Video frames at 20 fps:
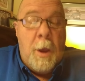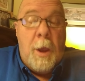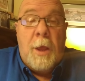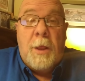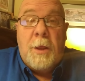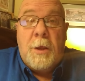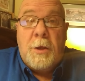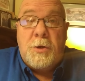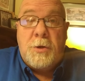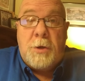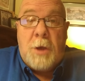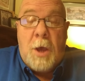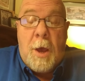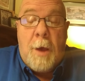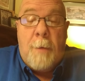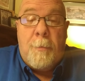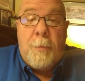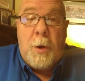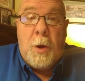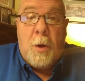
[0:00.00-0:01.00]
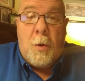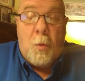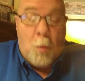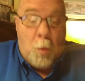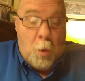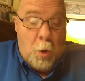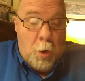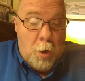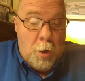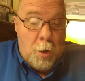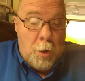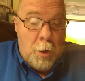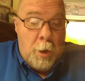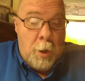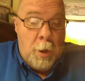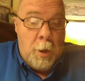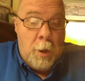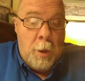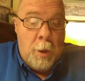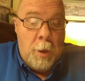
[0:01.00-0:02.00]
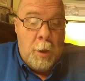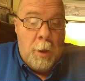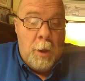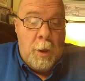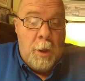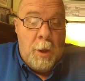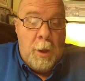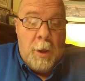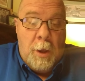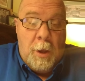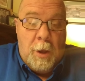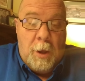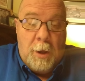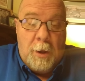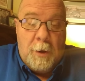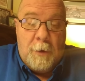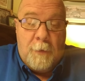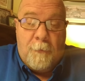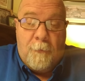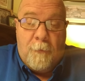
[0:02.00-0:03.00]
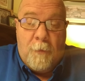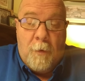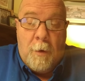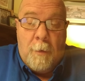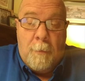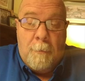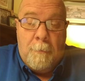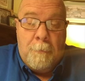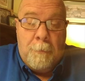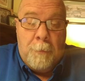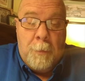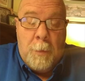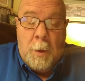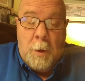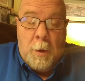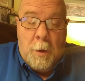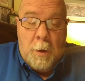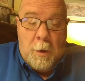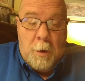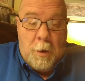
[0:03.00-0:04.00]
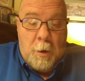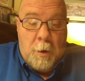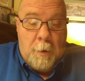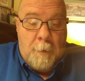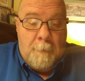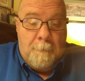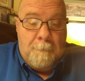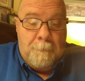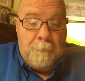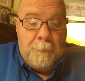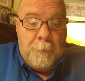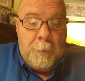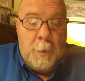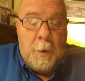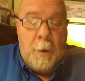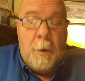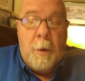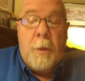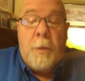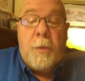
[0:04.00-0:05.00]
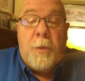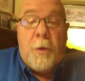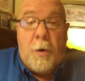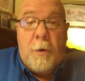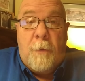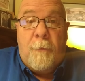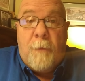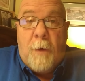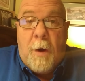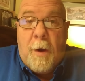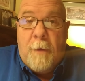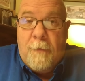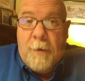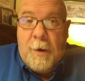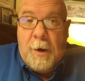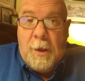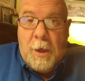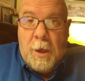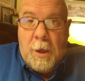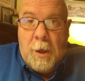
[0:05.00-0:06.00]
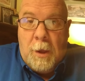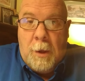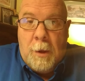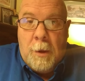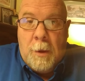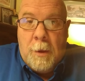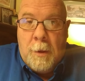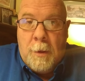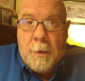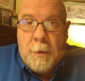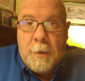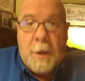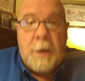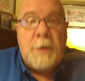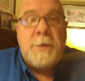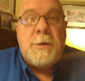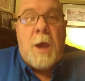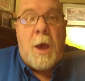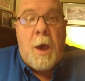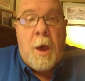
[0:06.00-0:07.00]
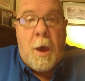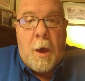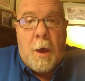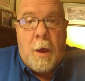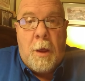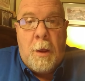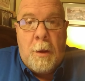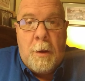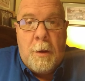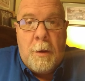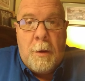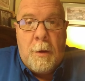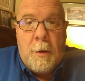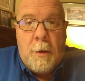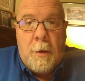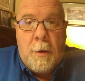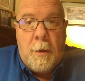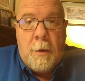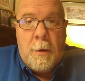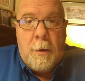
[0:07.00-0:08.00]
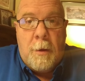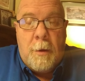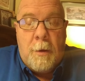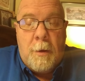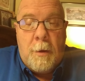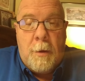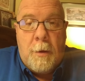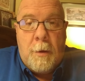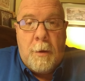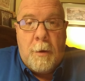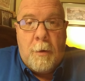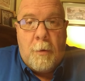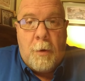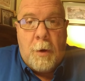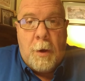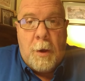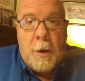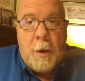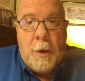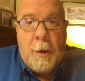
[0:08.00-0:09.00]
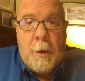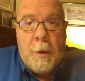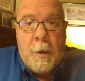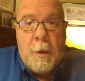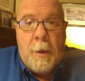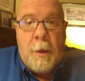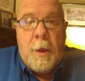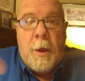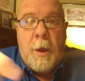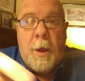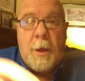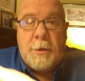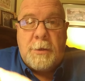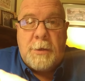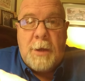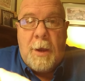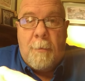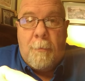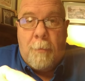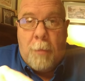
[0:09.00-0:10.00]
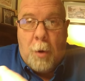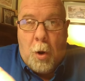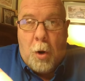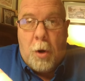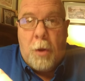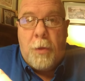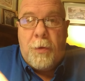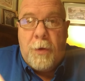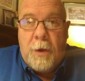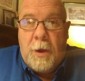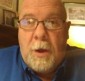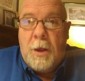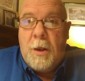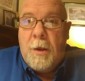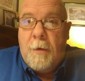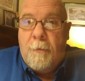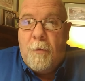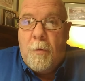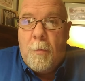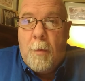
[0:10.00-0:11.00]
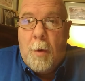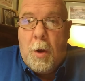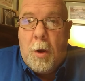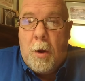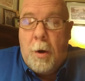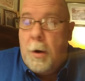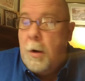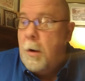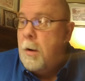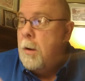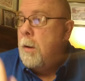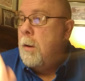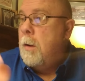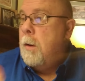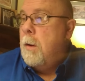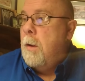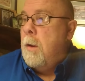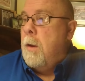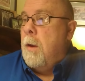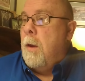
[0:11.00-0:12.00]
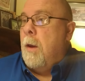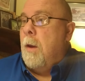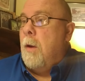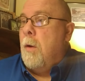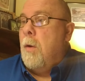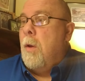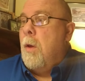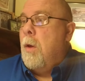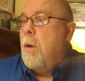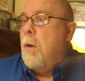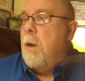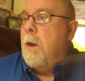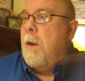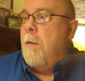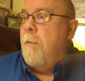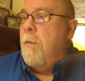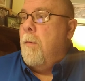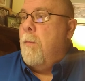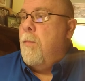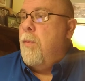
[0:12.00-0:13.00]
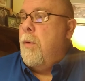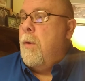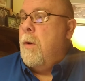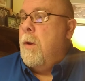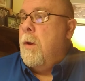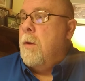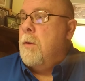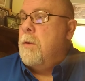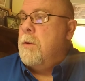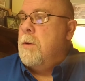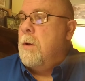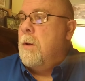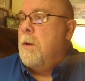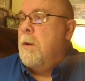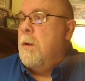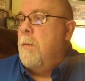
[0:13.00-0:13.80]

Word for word: And this compound word is from um, 3588, that's ha, okay? That's that ball of thinking of your mind. Hang on, I'll have it pronounce it.